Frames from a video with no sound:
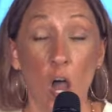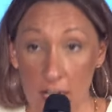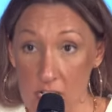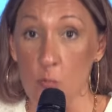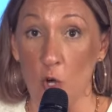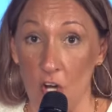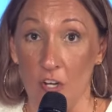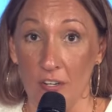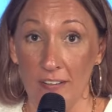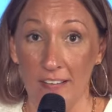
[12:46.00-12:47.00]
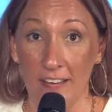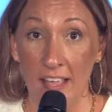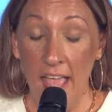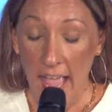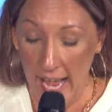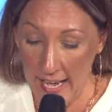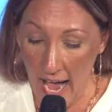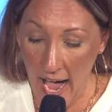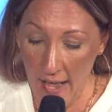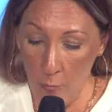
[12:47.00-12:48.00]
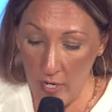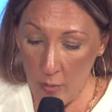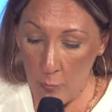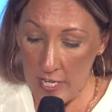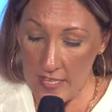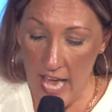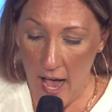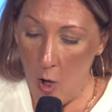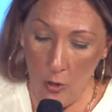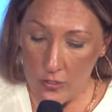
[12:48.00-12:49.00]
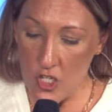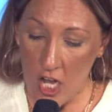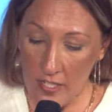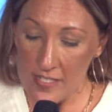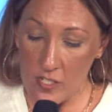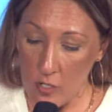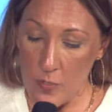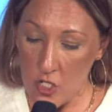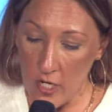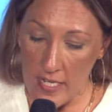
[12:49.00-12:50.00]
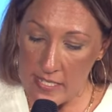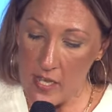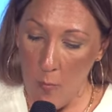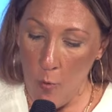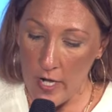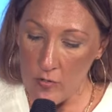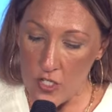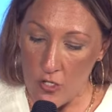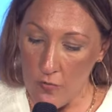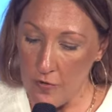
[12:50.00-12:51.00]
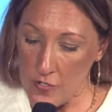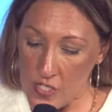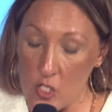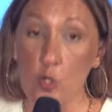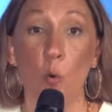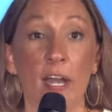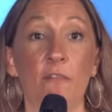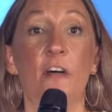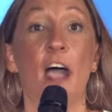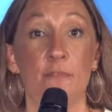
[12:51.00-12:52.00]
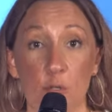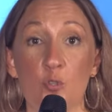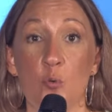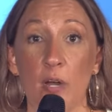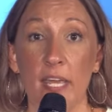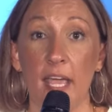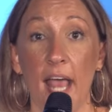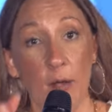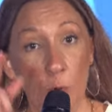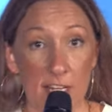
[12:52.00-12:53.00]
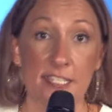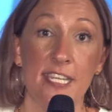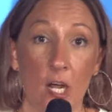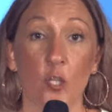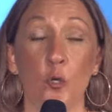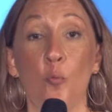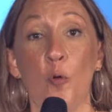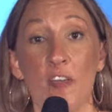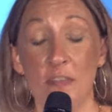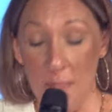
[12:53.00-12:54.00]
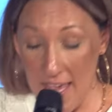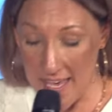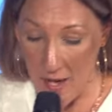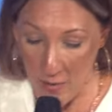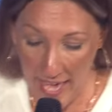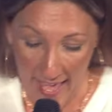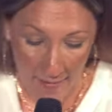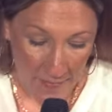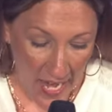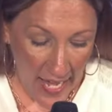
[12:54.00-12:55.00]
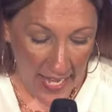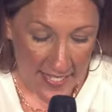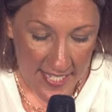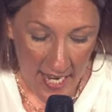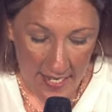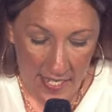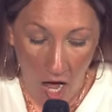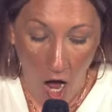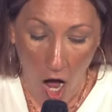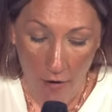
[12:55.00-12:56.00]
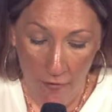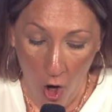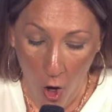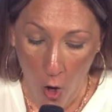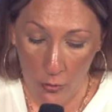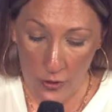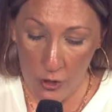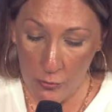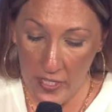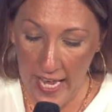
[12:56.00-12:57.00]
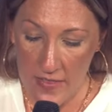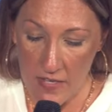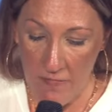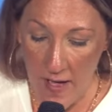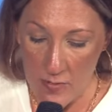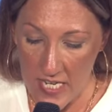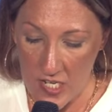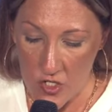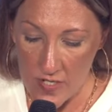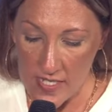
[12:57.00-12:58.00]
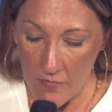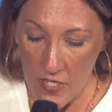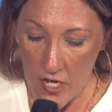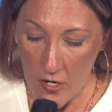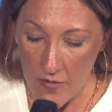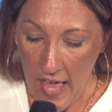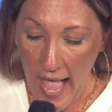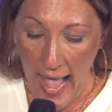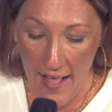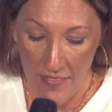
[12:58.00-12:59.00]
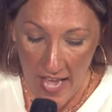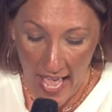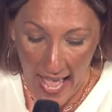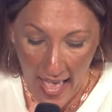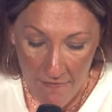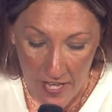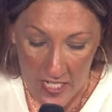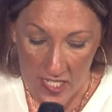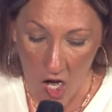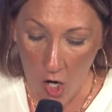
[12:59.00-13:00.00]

on his word. And I want to read that whole chunk of scripture in Psalm 102, verses 25 through 28. NYC, are you with me? Okay. It says, Of old you laid the foundations of the earth, and the heavens